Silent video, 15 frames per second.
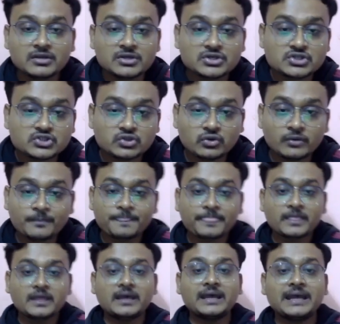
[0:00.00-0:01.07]
So
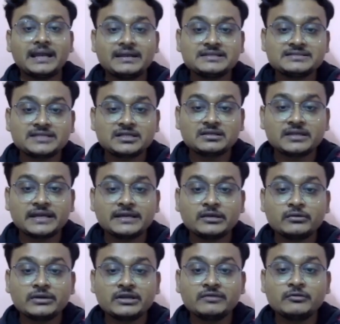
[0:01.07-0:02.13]
at his death,
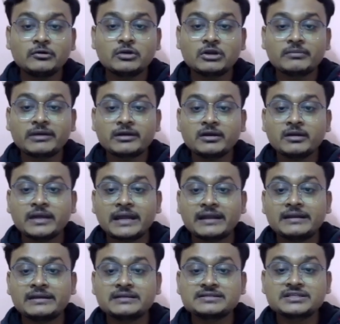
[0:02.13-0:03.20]
1824, Lord Byron had
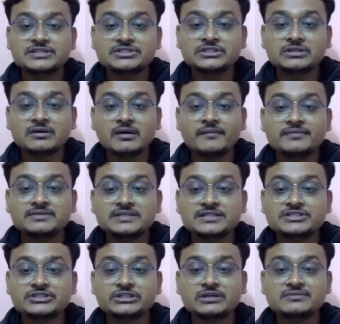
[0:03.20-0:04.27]
written 16 of
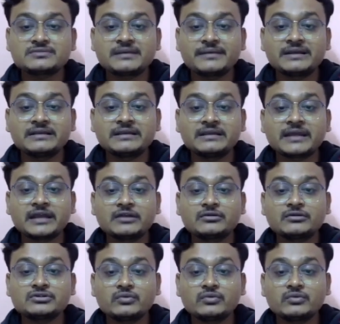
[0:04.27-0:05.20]
17 cantos,